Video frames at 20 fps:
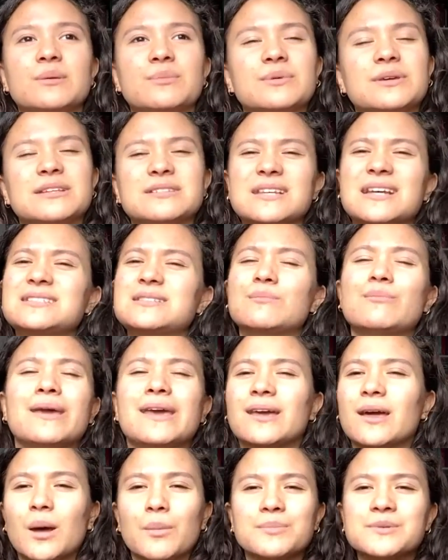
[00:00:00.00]
because it has to
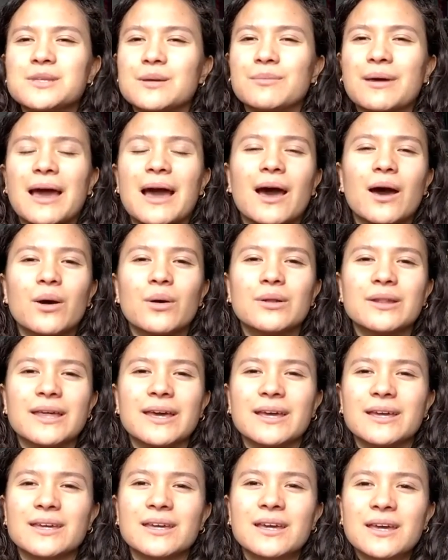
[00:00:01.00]
make up somehow,
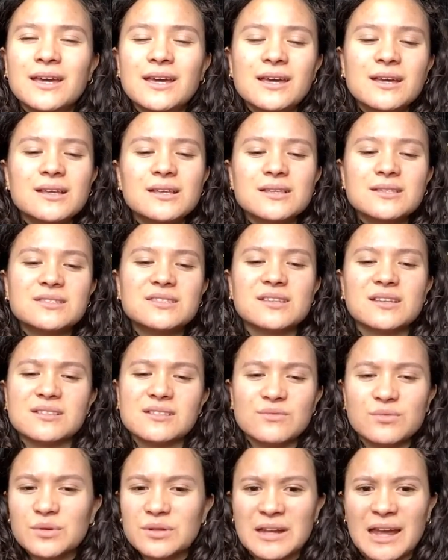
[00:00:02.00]
like 6
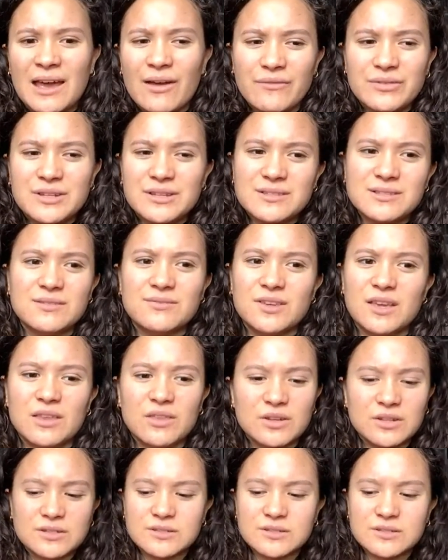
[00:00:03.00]
of one, half a dozen of the other.